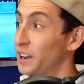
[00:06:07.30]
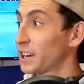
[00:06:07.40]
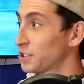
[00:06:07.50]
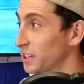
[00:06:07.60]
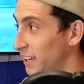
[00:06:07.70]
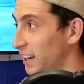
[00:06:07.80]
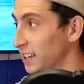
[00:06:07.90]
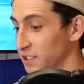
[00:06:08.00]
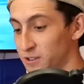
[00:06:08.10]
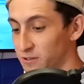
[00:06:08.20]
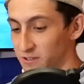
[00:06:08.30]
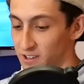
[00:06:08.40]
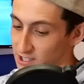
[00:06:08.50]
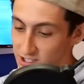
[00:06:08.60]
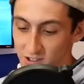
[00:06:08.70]
and actually getting it tuned.
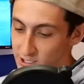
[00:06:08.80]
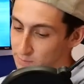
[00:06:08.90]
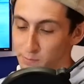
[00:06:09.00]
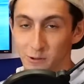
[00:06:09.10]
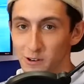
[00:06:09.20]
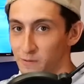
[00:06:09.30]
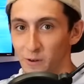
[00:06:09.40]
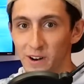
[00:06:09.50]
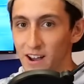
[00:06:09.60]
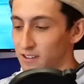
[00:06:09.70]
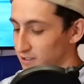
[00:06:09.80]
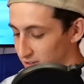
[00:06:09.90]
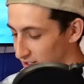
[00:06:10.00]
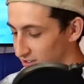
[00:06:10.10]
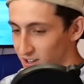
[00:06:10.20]
This, you just pull your phone out and
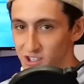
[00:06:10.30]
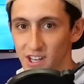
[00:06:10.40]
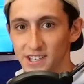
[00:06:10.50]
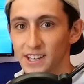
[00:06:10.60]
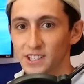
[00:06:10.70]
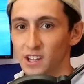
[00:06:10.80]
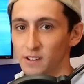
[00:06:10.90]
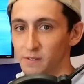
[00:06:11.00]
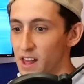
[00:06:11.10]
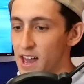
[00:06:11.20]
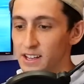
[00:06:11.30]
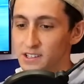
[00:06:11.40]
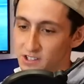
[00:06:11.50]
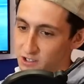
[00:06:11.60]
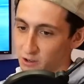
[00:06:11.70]
you can adjust things on the
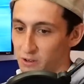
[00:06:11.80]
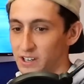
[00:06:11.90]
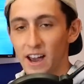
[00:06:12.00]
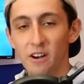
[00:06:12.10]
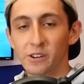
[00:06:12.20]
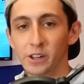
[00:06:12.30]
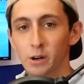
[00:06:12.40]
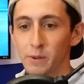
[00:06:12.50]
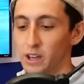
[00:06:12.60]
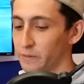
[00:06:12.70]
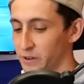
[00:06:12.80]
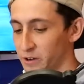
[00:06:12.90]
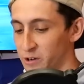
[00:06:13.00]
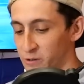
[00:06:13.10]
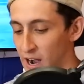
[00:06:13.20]
fly, tone it down a little bit if you're
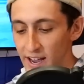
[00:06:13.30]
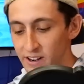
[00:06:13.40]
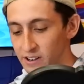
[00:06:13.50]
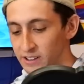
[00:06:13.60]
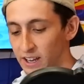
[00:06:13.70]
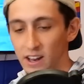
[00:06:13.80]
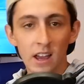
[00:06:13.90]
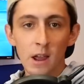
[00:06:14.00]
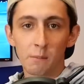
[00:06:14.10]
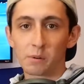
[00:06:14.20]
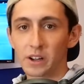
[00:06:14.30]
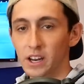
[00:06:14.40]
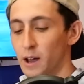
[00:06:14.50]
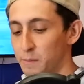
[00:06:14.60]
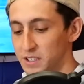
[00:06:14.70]
a new rider, and then bring
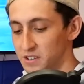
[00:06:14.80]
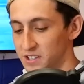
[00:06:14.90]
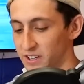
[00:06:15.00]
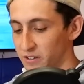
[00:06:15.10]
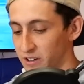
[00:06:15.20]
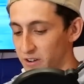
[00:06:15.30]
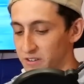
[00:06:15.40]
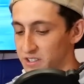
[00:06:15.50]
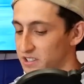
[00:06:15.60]
it up as your skill goes.